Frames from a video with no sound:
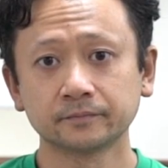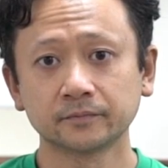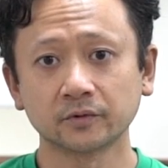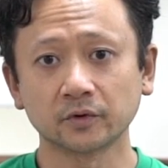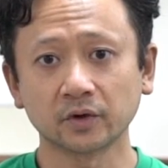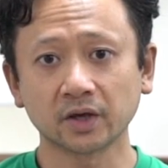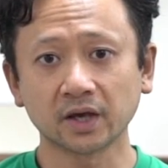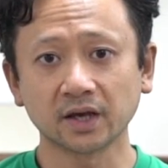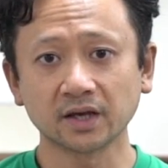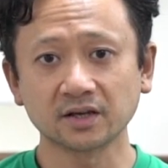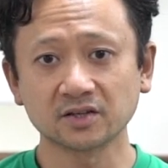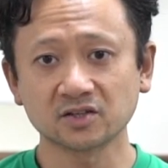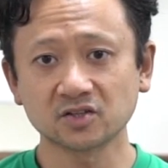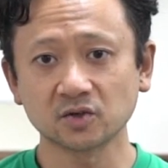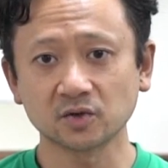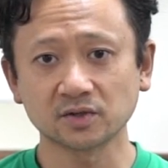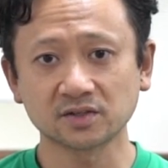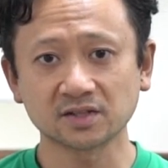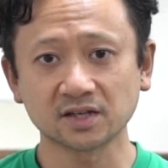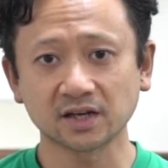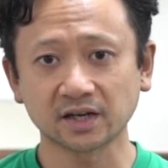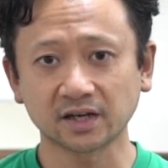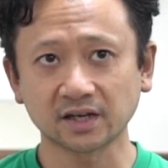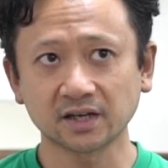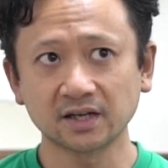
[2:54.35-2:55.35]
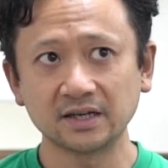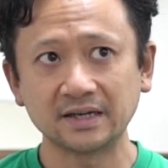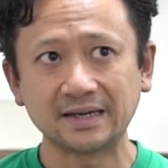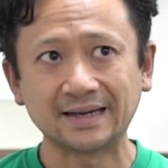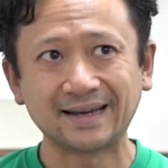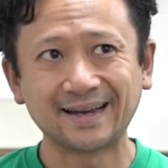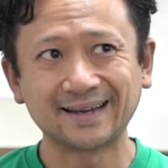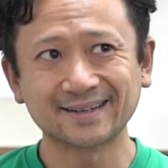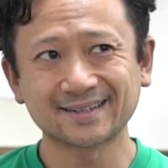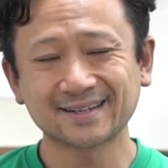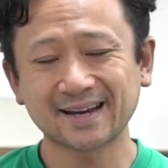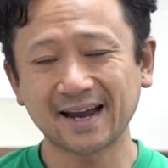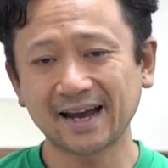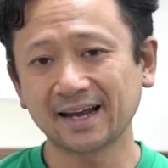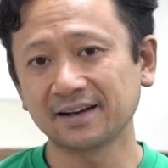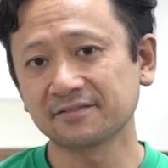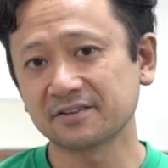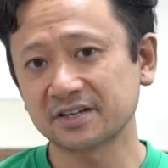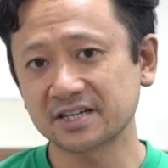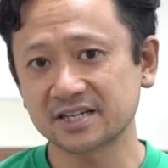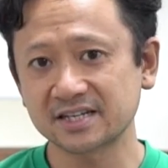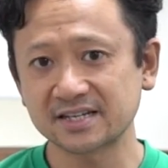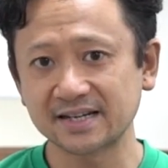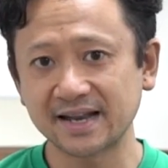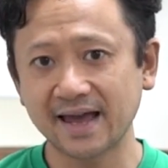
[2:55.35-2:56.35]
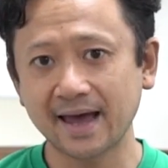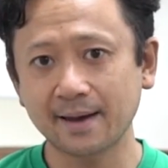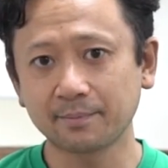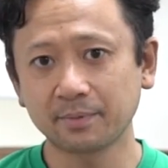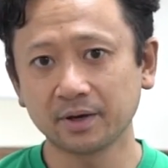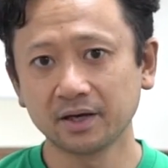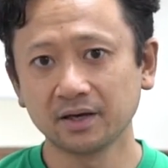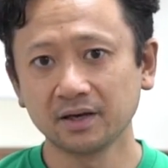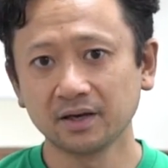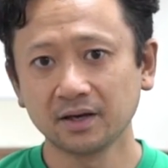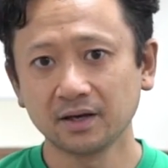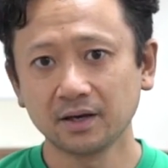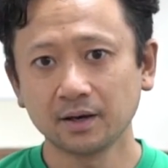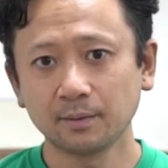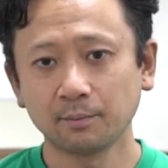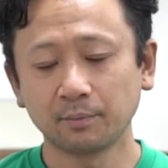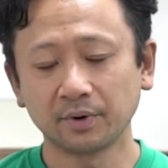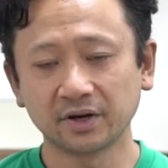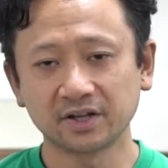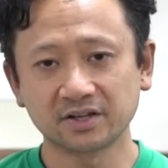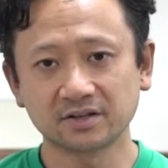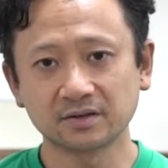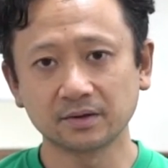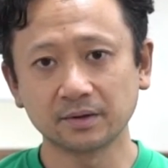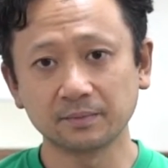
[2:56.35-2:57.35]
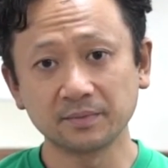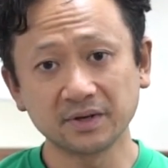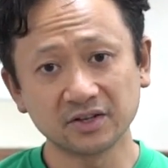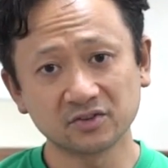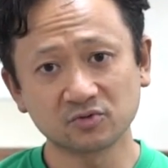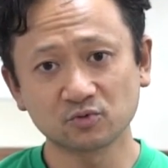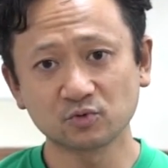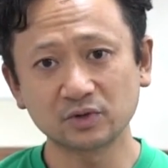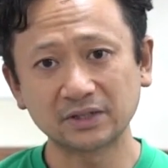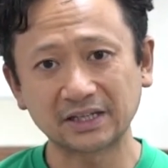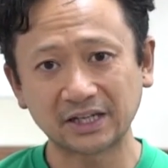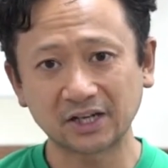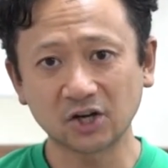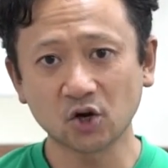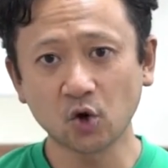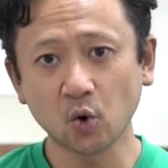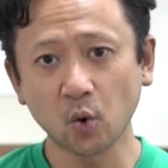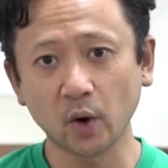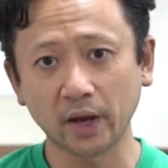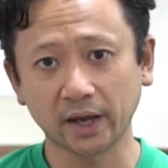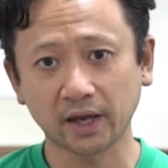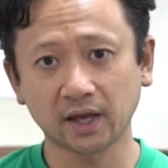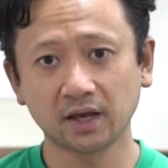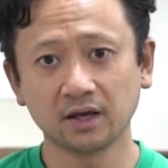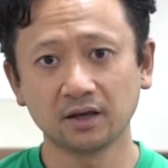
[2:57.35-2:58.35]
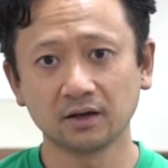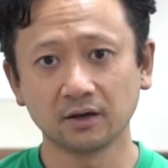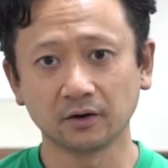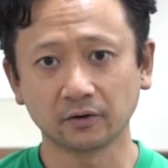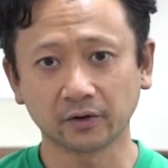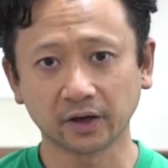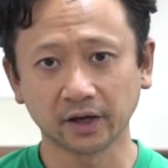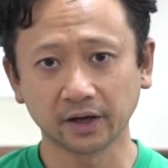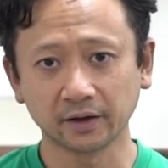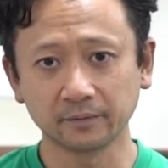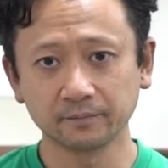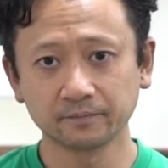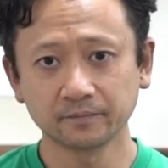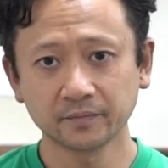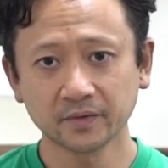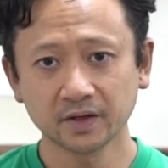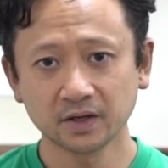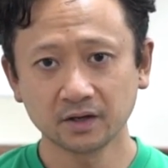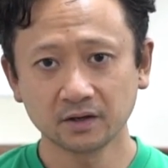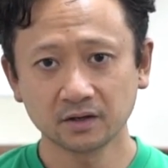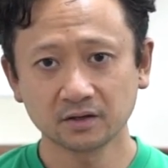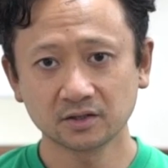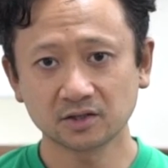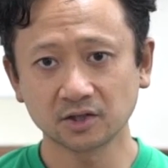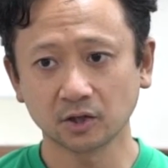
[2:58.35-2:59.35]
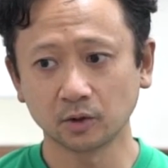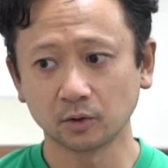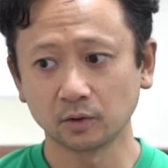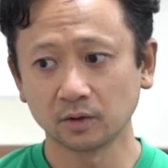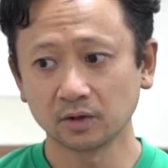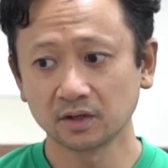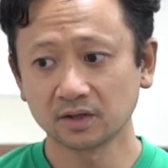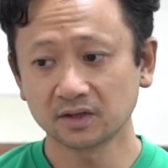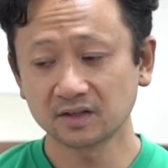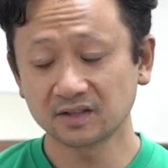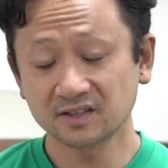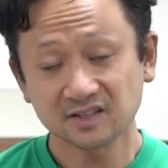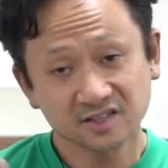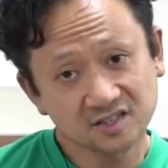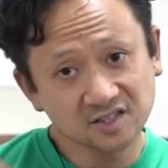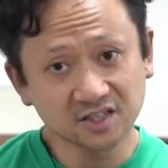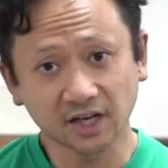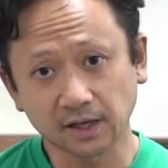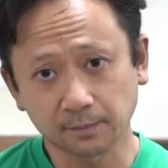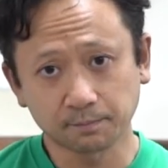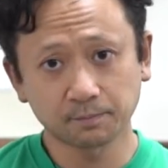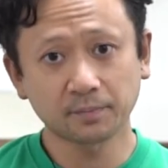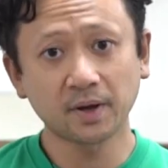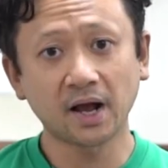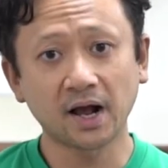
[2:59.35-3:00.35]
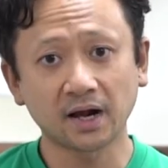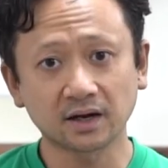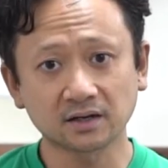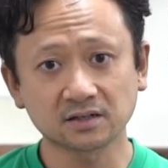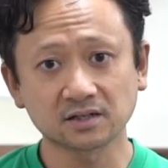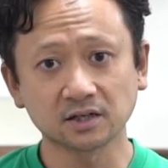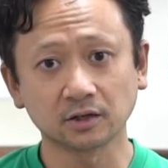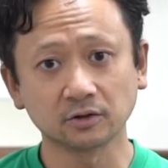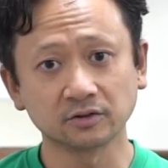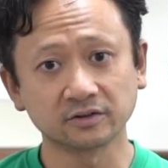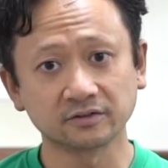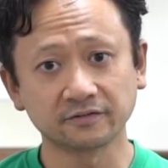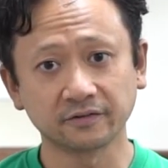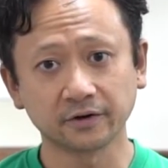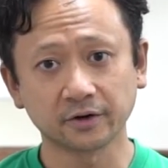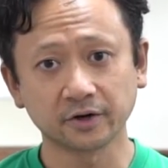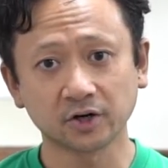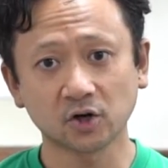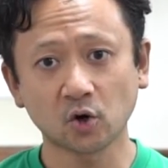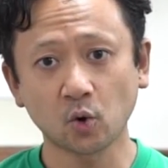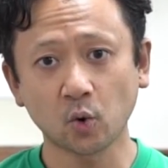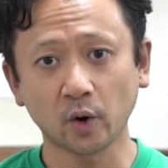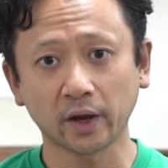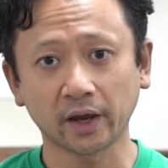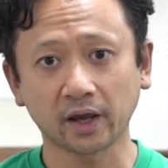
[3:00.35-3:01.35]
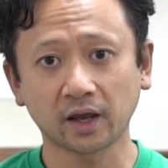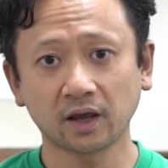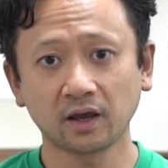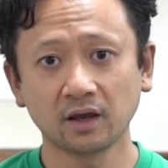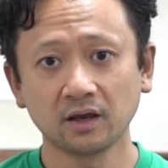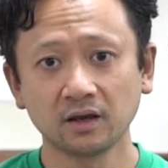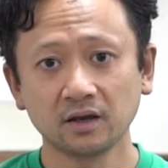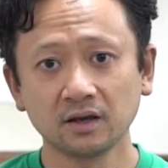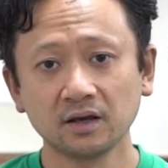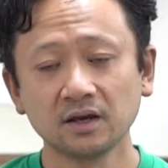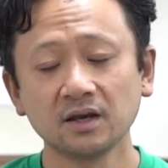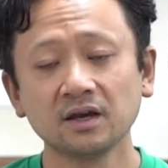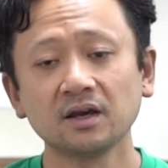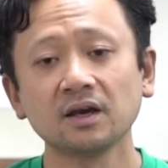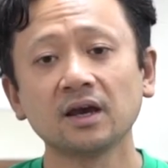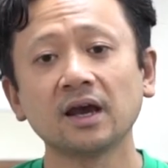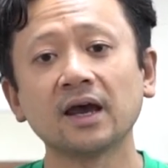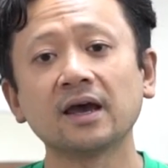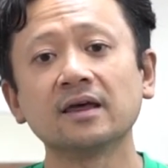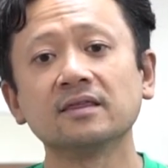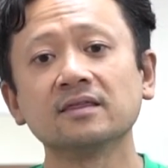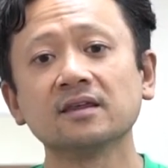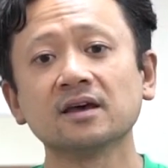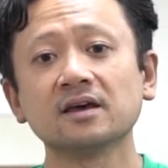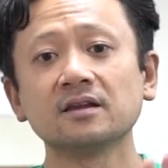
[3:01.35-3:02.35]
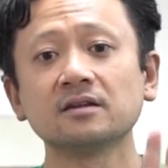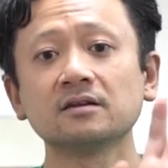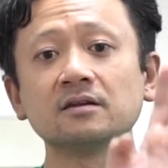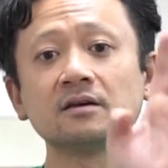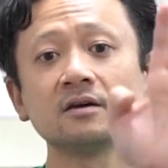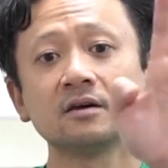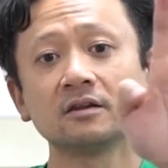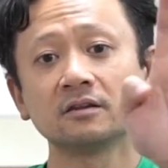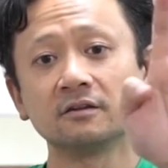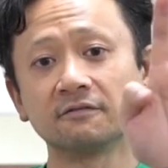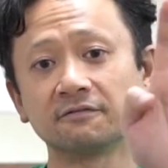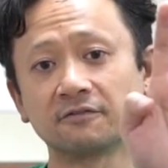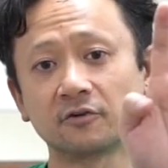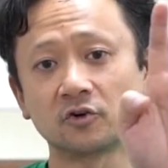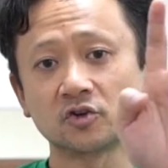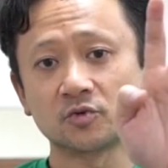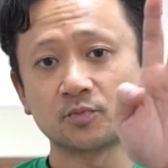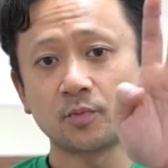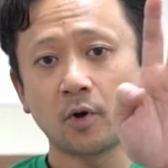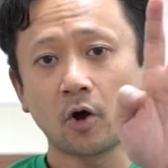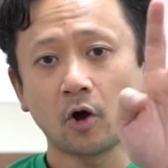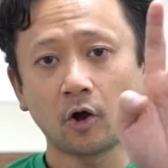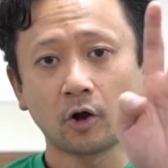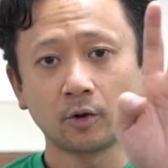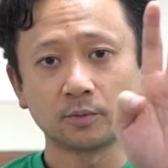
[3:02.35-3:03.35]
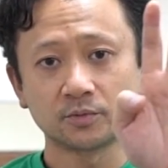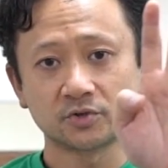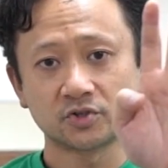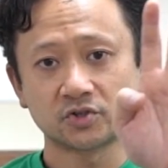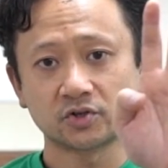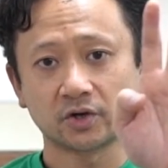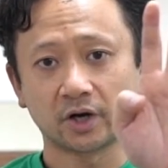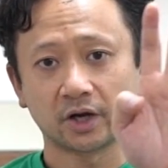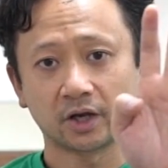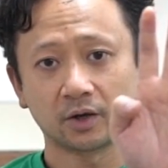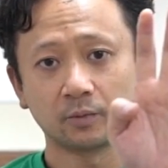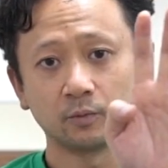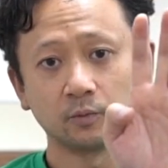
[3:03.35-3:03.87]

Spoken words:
Okay, so it's kind of a snap, but it means really quick. Okay, so zat pak sao is very quick. And then the first palm strike.